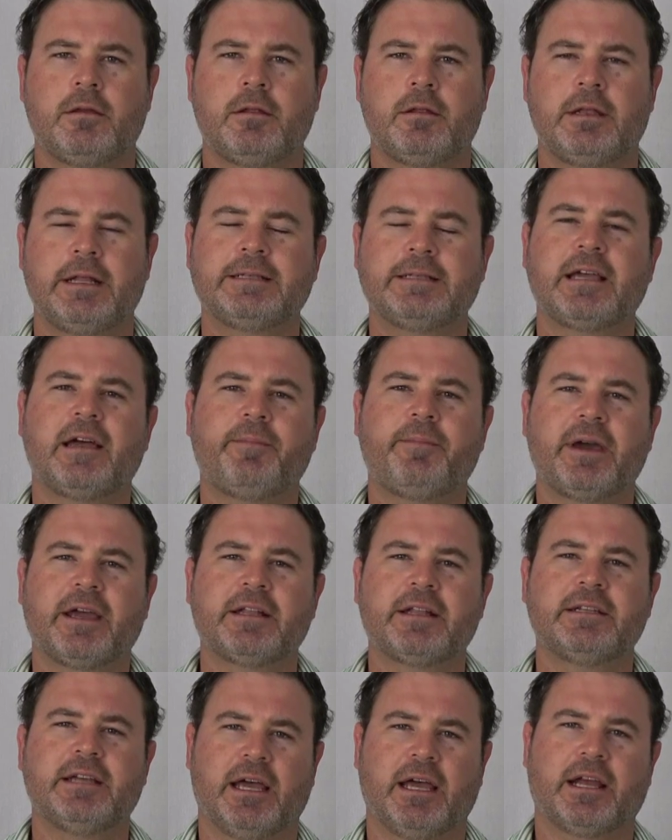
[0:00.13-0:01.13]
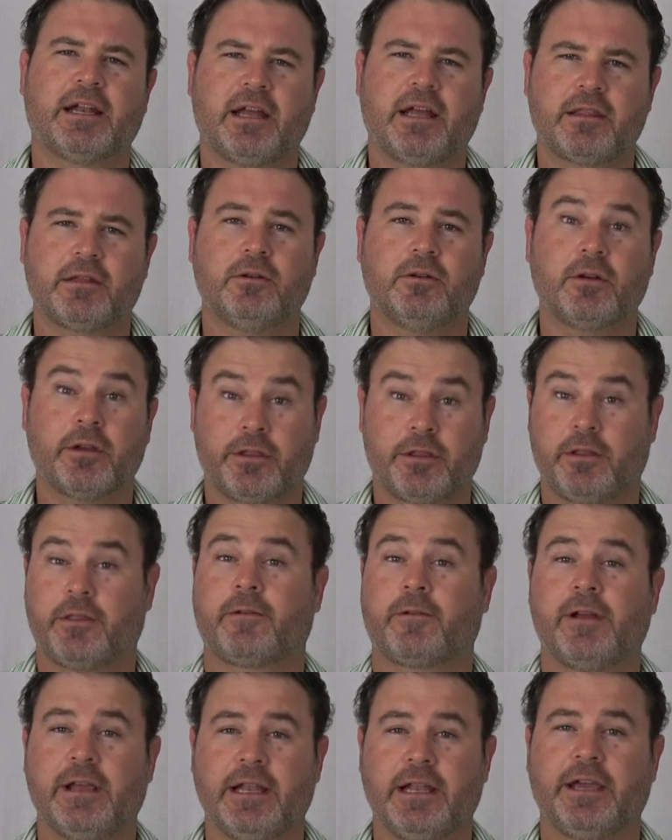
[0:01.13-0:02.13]
Let's go back and take another look at the
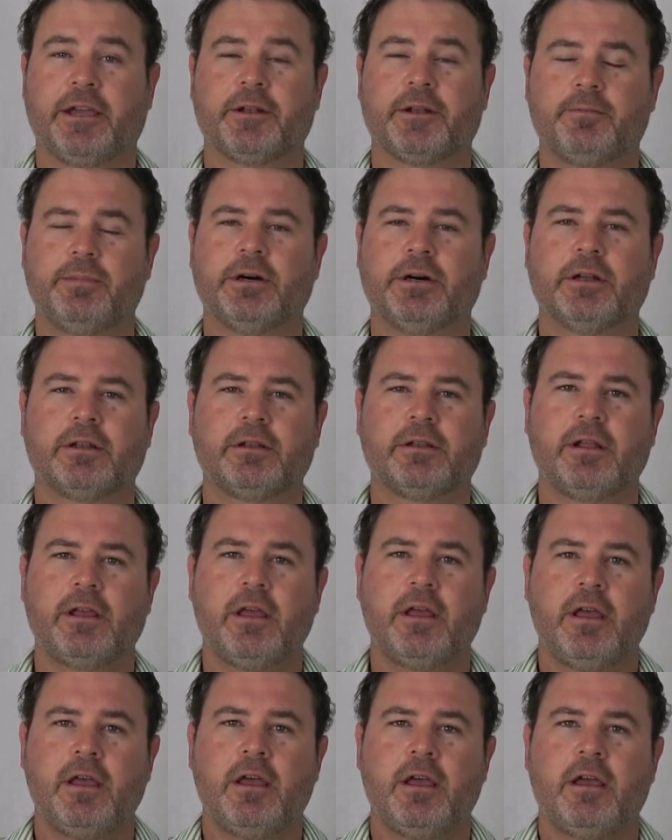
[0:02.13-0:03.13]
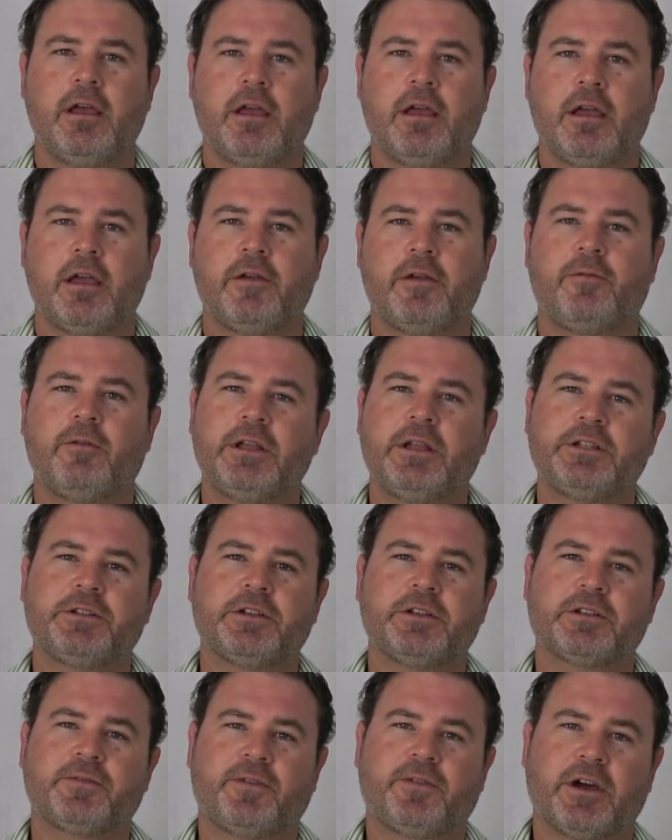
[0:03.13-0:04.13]
three-legged pot. If we
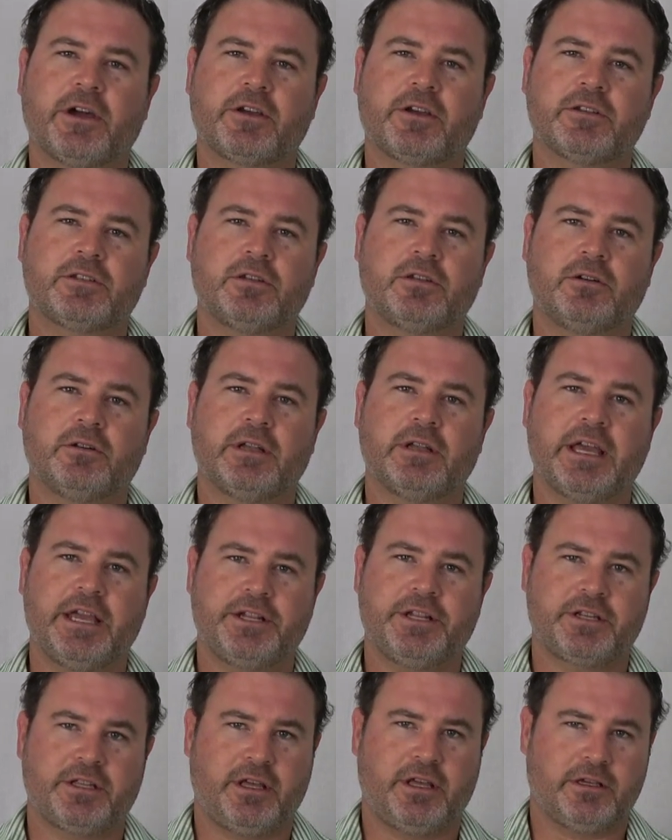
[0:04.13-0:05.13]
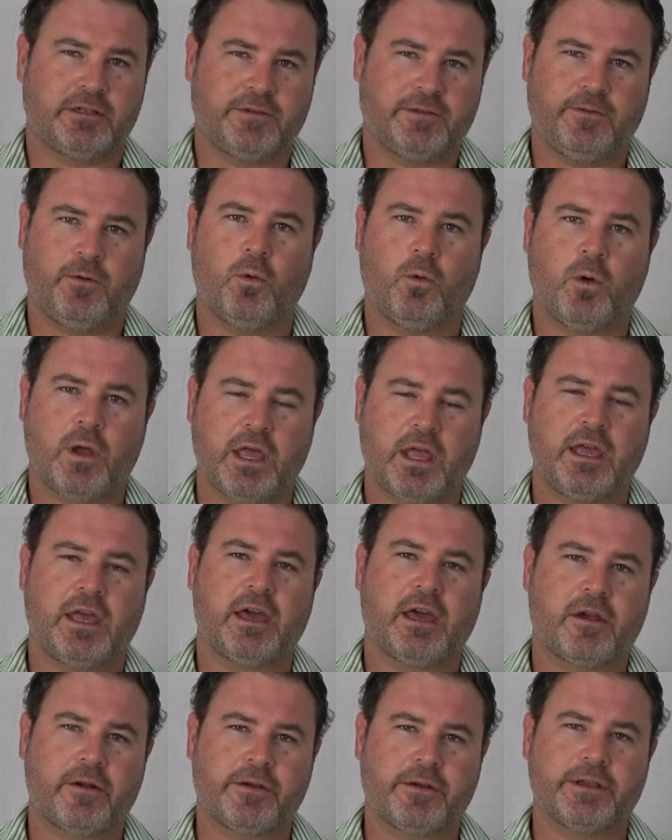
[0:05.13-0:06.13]
just focus on each of those four
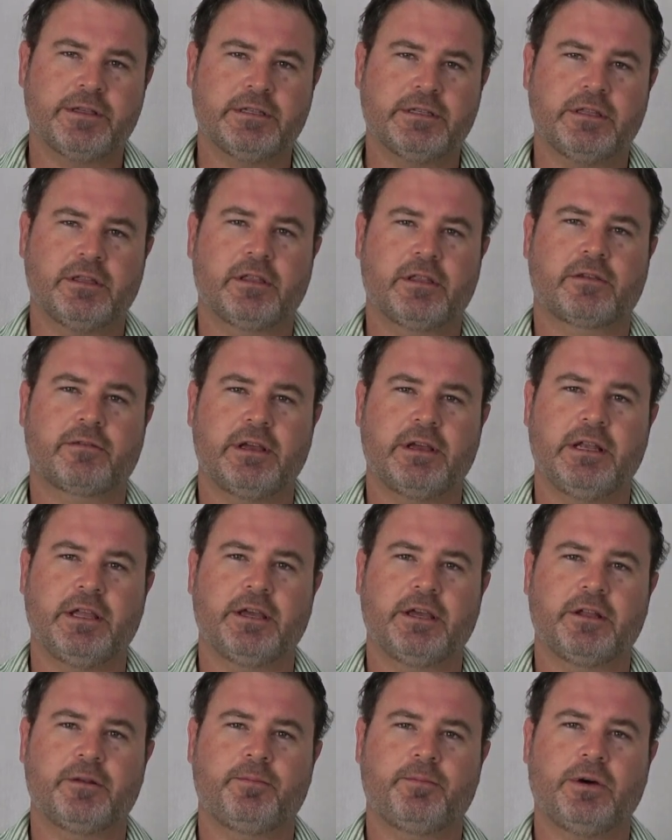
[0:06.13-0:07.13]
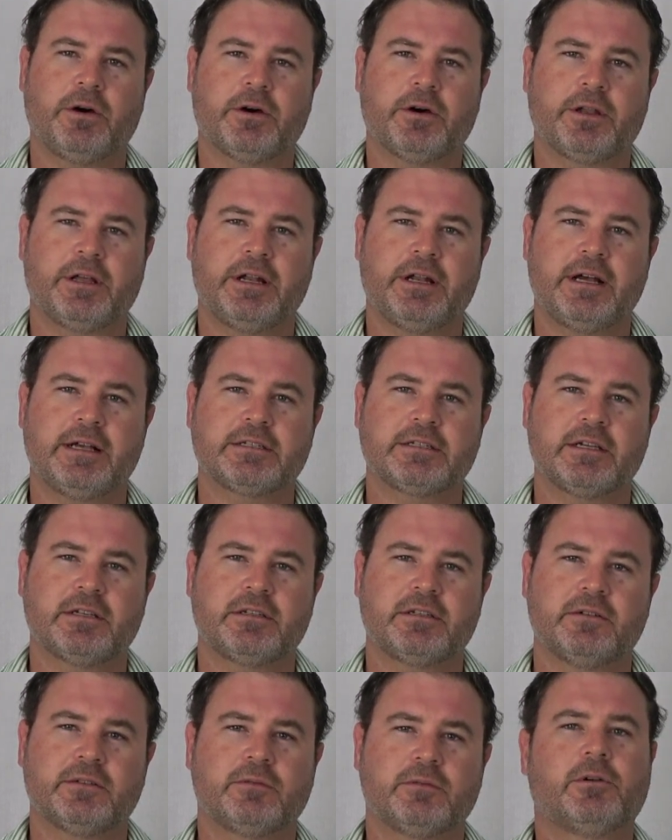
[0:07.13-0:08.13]
key areas in the three-legged pot and ask
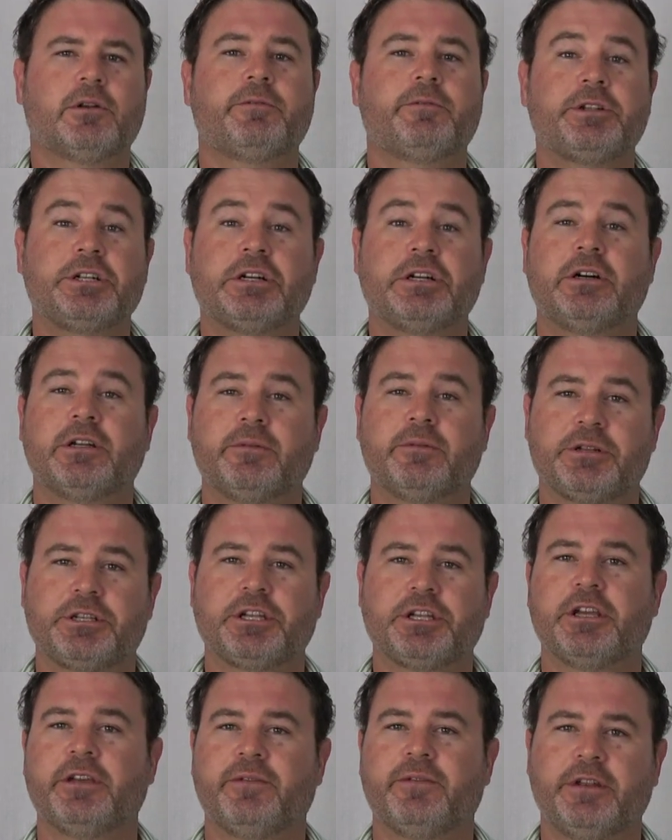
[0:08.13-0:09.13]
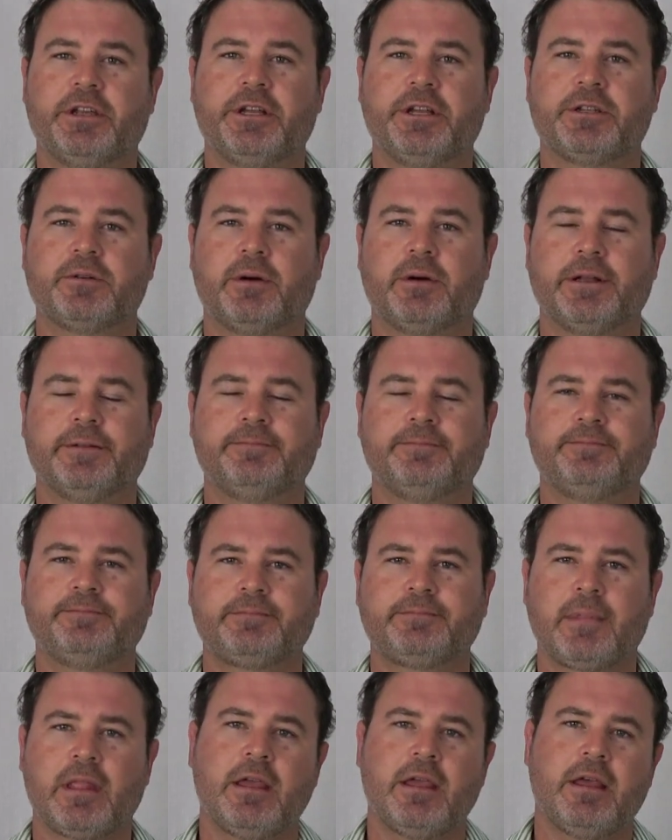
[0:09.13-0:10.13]
ourselves, what are we trying to achieve in each one?
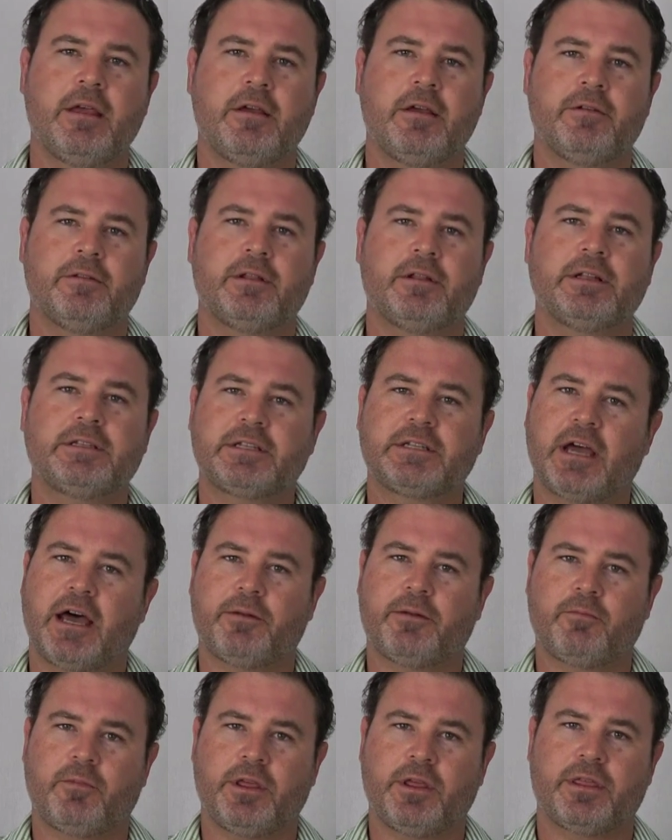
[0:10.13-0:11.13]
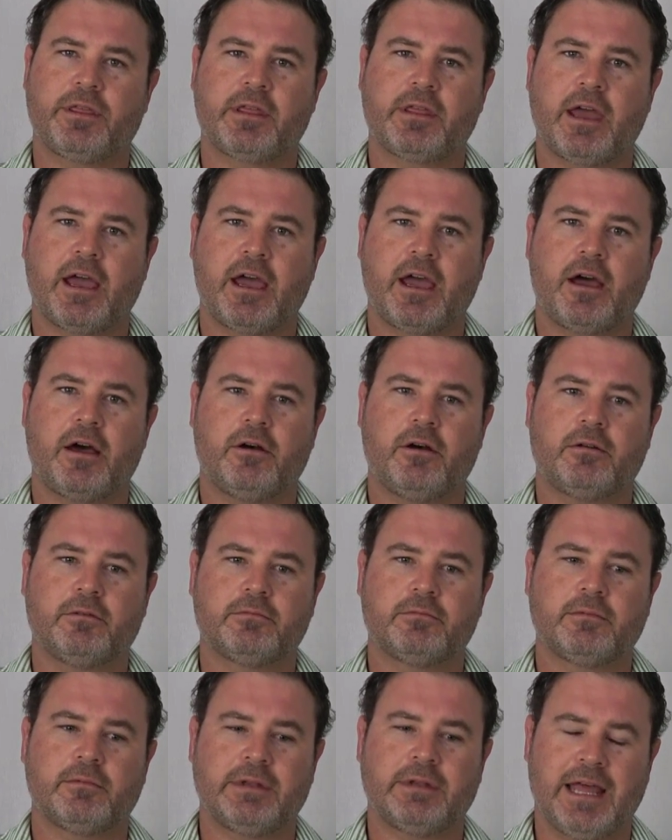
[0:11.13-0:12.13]
Let's start with our
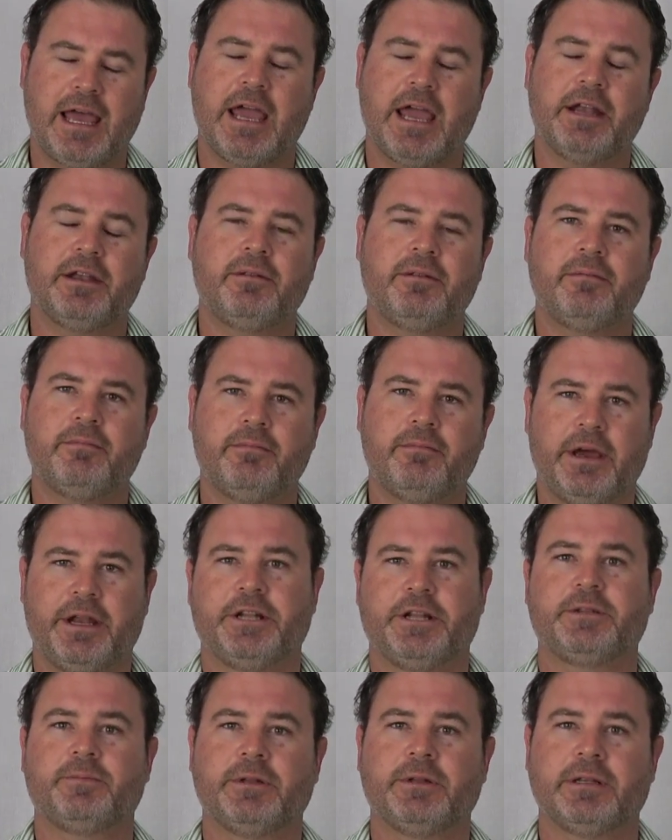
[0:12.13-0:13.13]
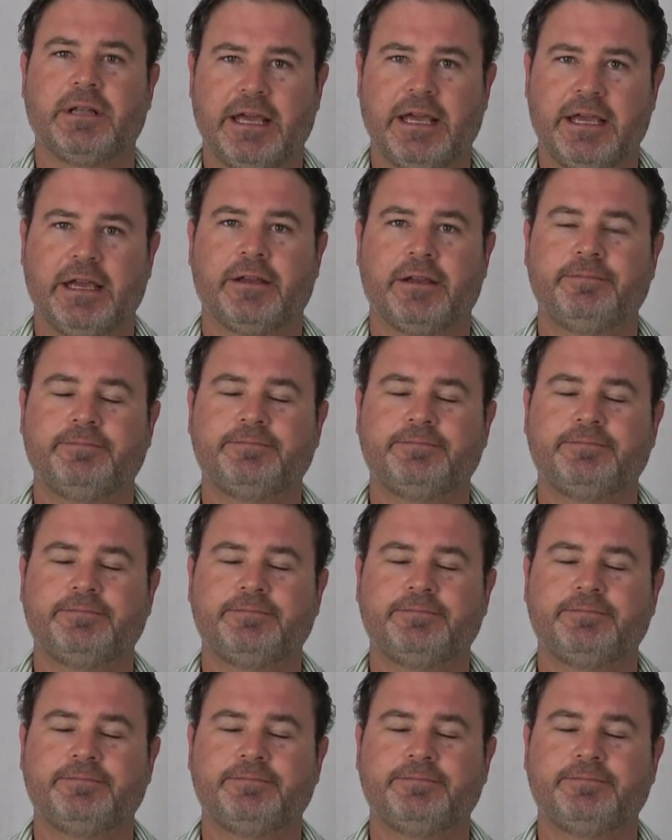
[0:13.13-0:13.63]
land management leg.